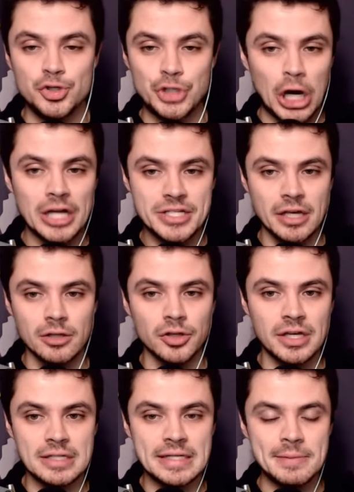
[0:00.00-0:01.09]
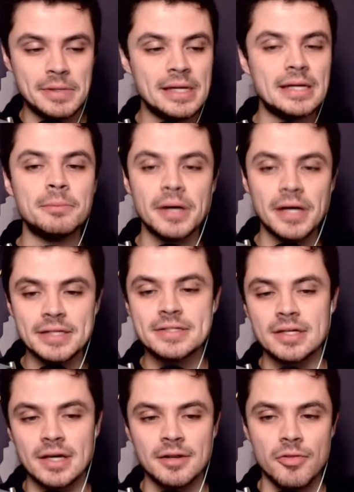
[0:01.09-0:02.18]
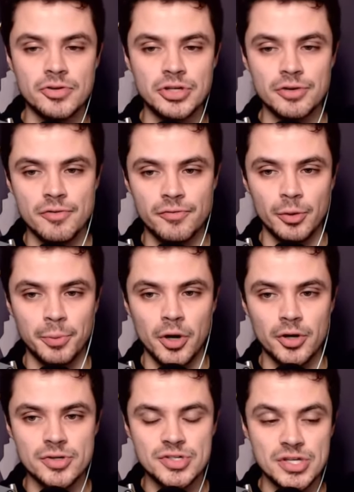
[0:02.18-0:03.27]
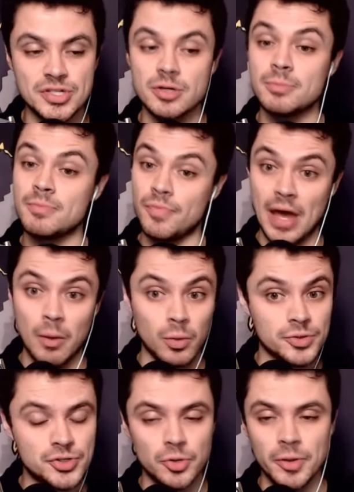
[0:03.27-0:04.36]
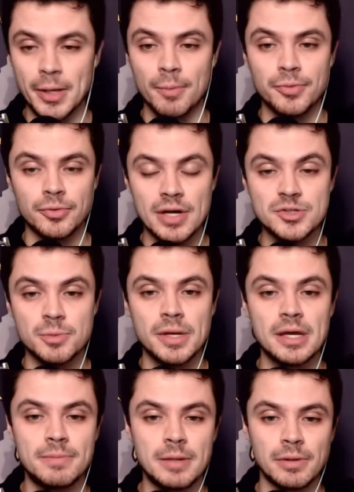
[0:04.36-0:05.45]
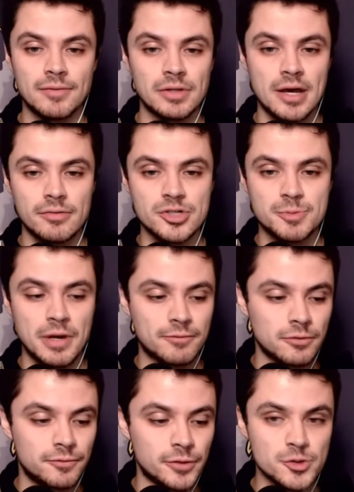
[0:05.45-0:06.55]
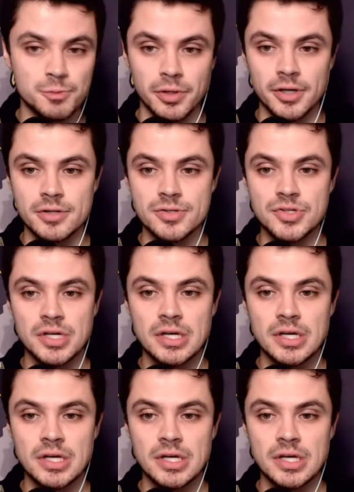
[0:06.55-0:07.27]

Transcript: daunting looking DB, but another year in the Phil Parker system, that will certainly help the resume. People have a lot of respect for Phil's players.